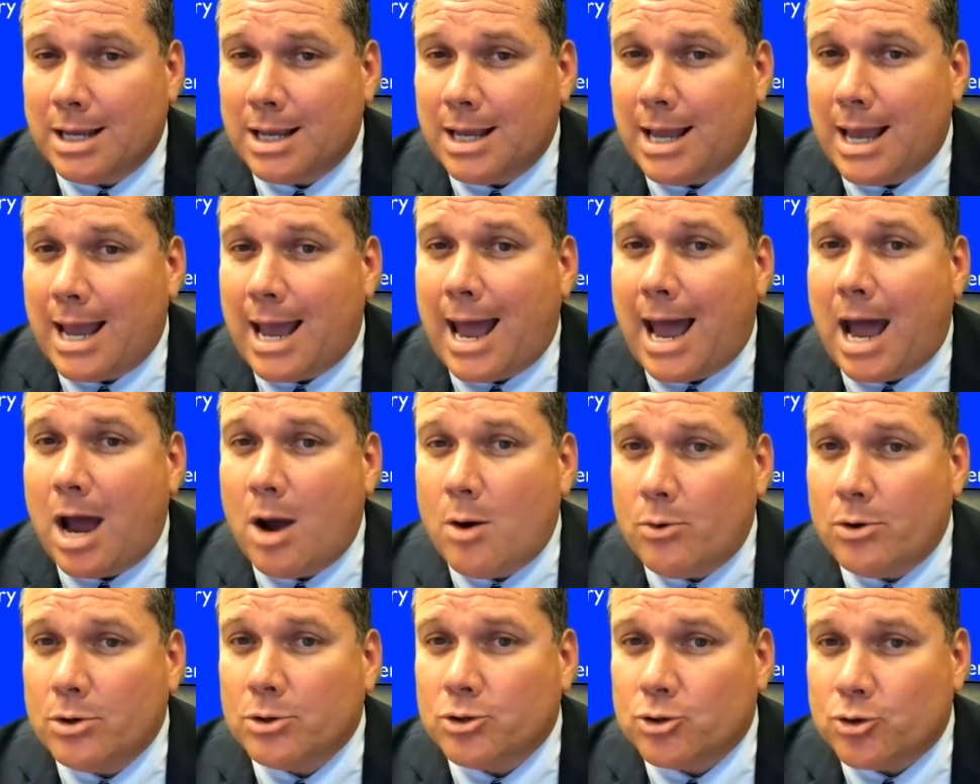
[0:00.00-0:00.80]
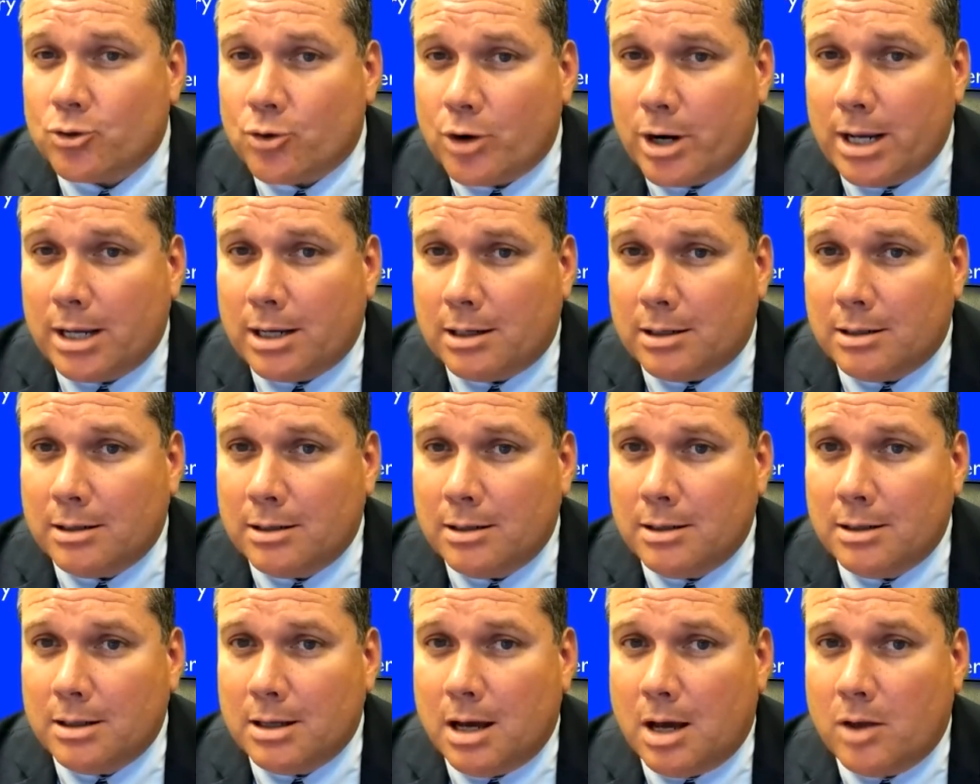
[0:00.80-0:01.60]
how to train
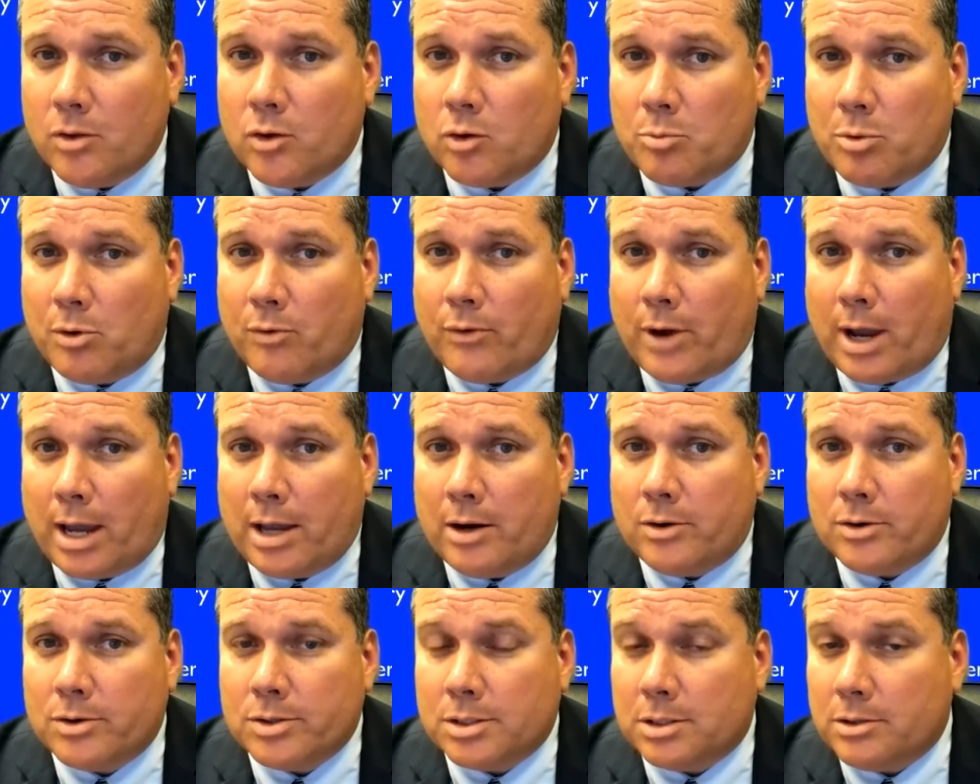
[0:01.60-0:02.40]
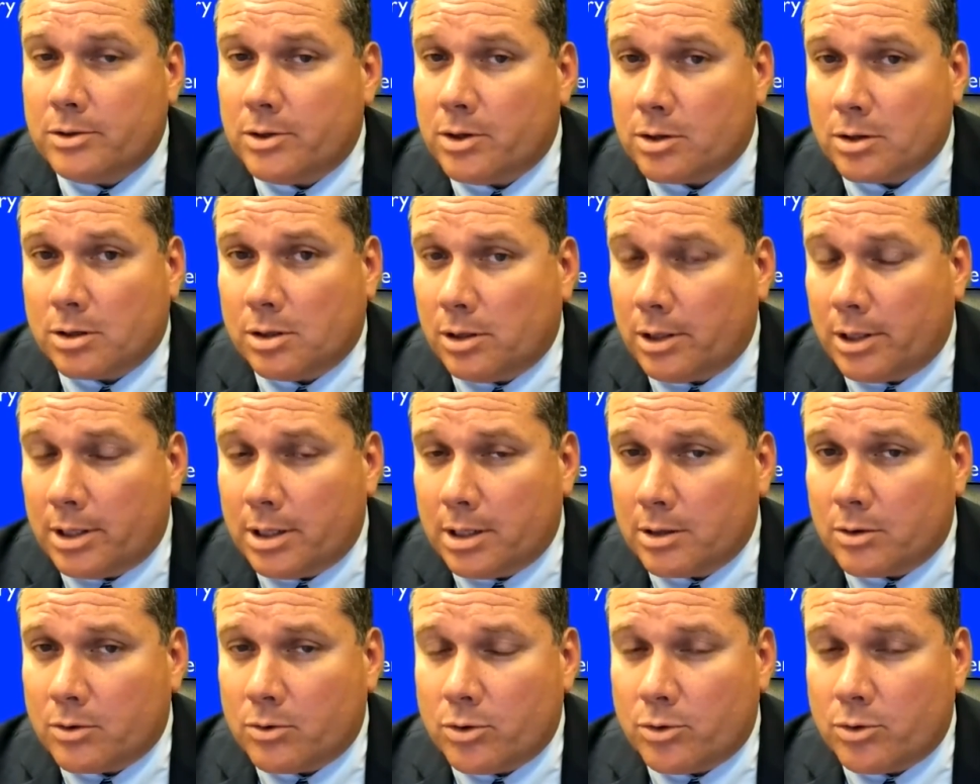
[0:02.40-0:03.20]
other providers in their
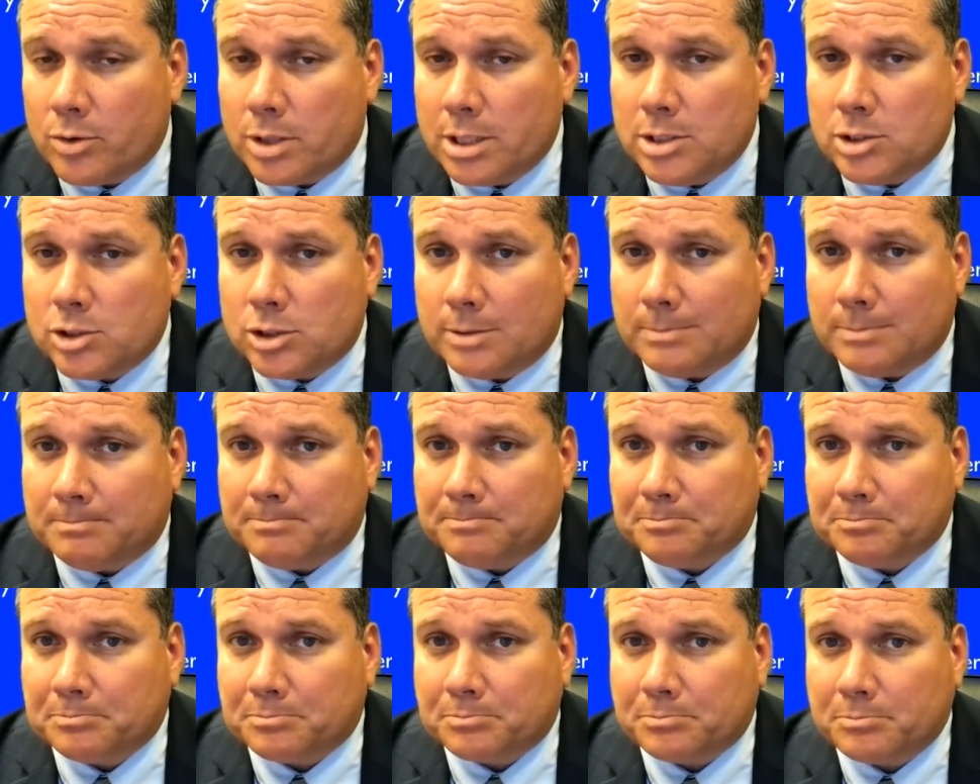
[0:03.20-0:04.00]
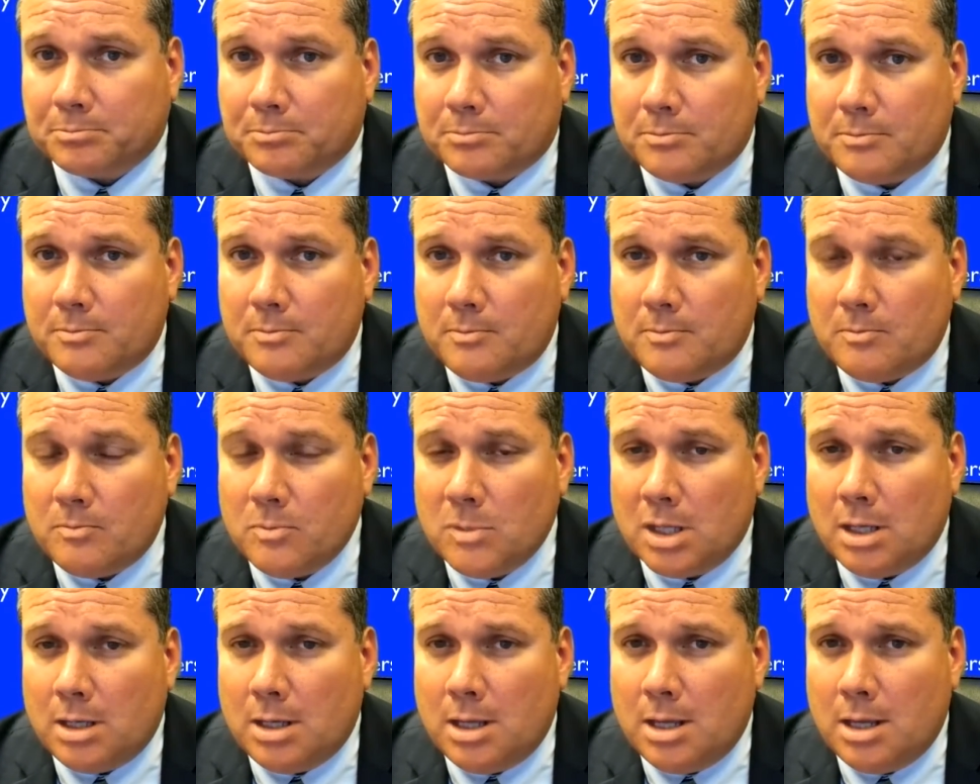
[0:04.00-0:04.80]
clinic or region.
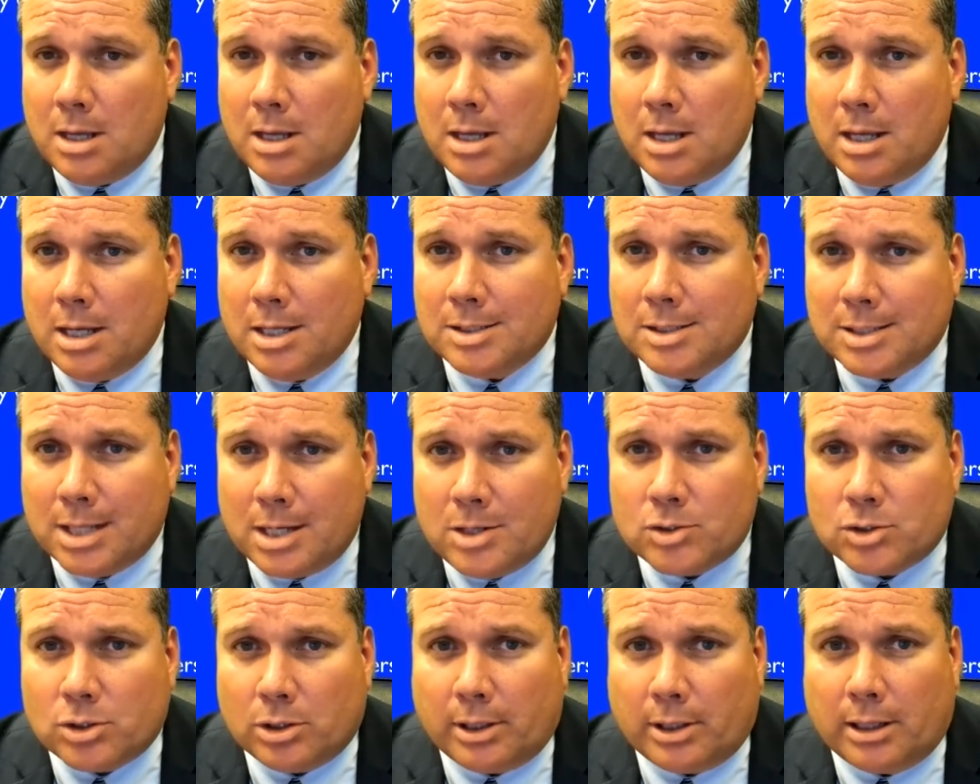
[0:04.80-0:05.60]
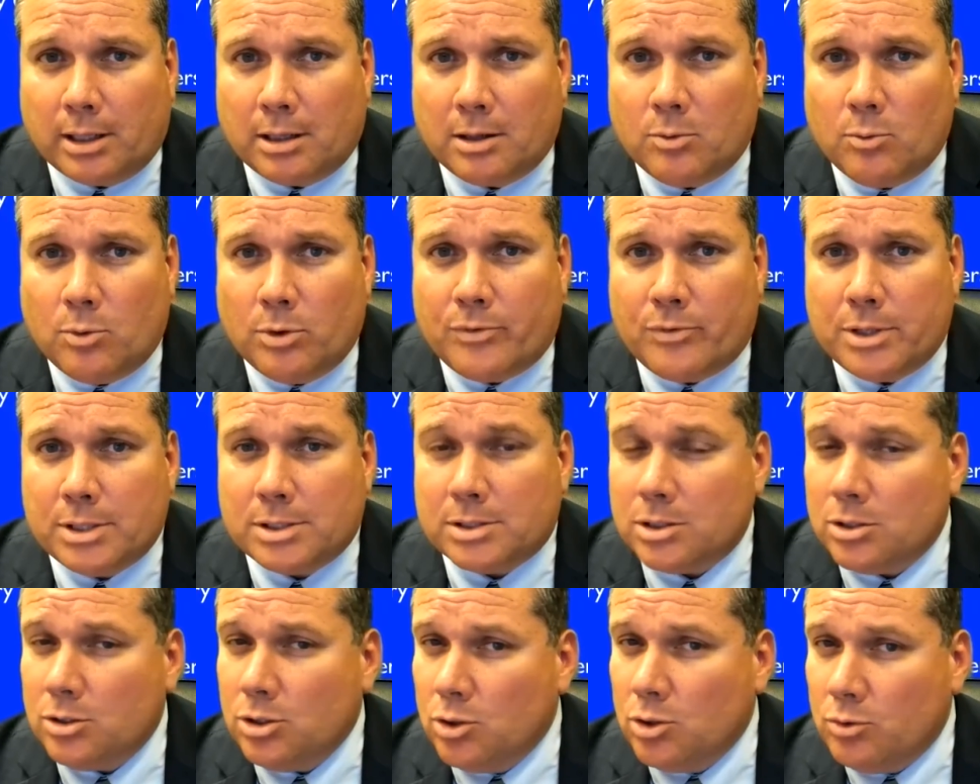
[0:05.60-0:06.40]
Essentially, with this
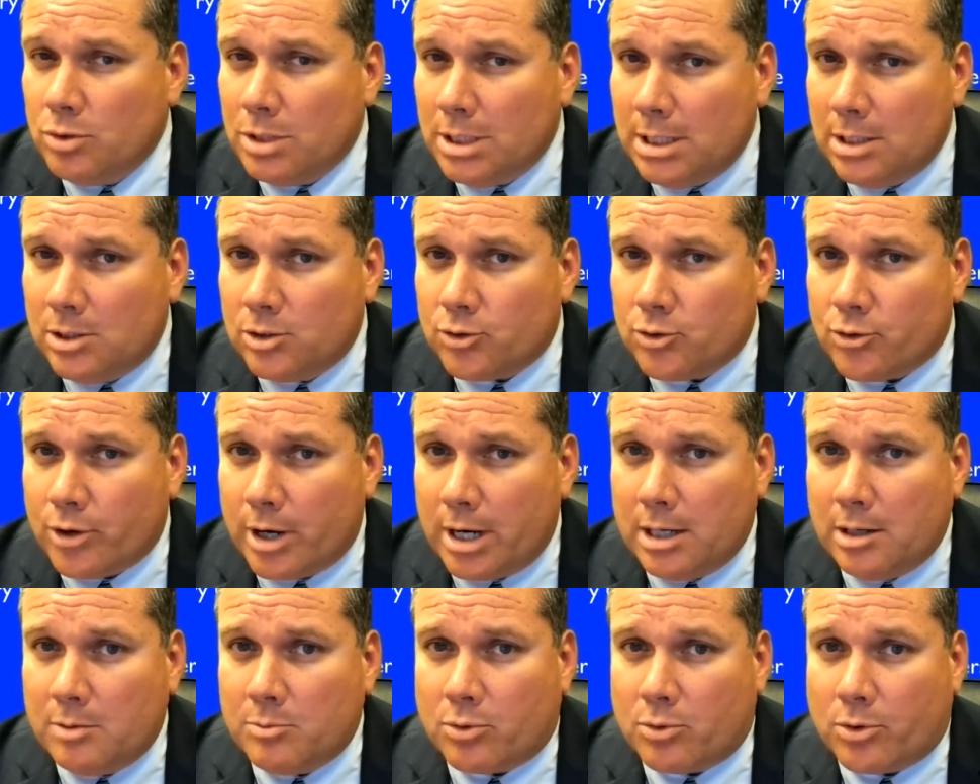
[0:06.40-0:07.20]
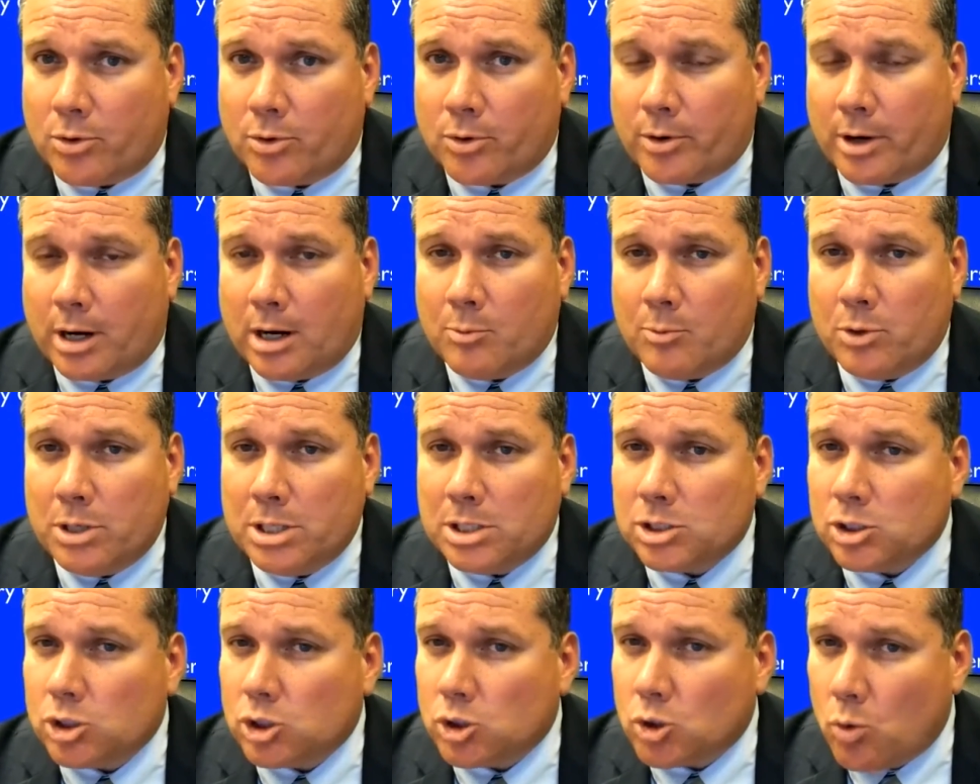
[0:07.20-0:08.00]
unique training program, we
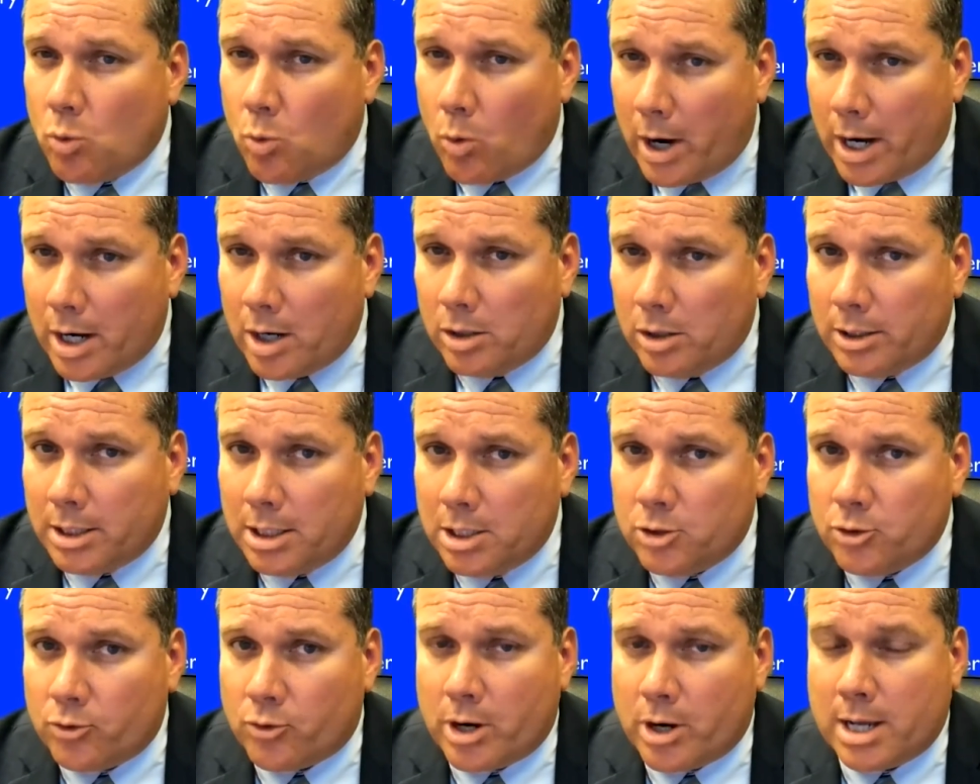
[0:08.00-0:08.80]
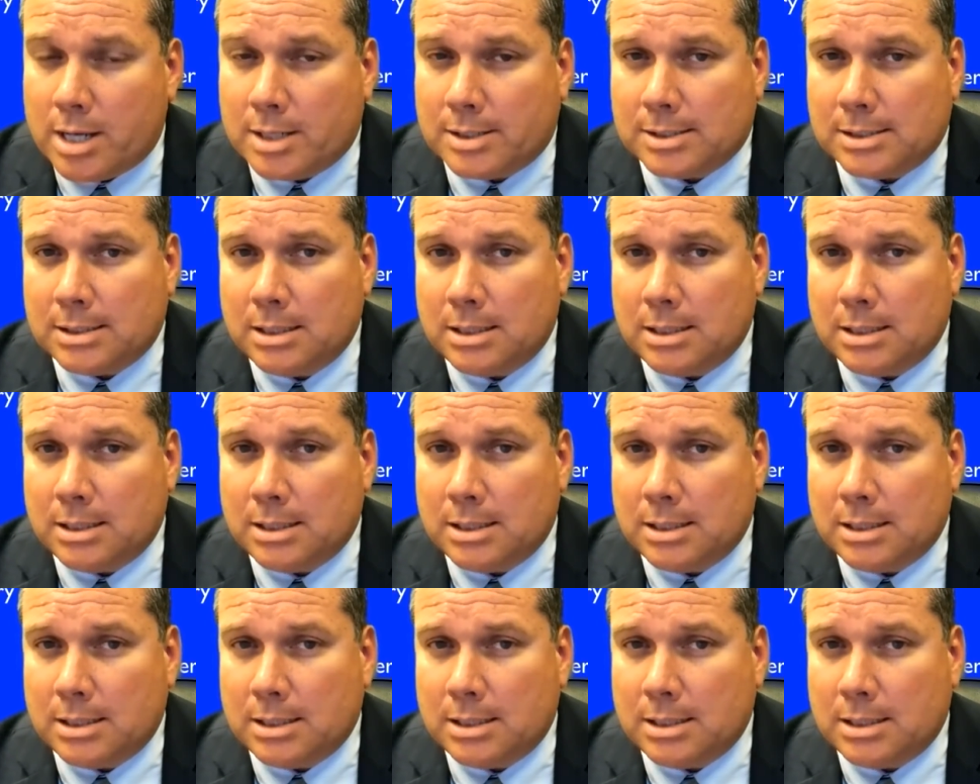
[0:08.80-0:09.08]
squarely address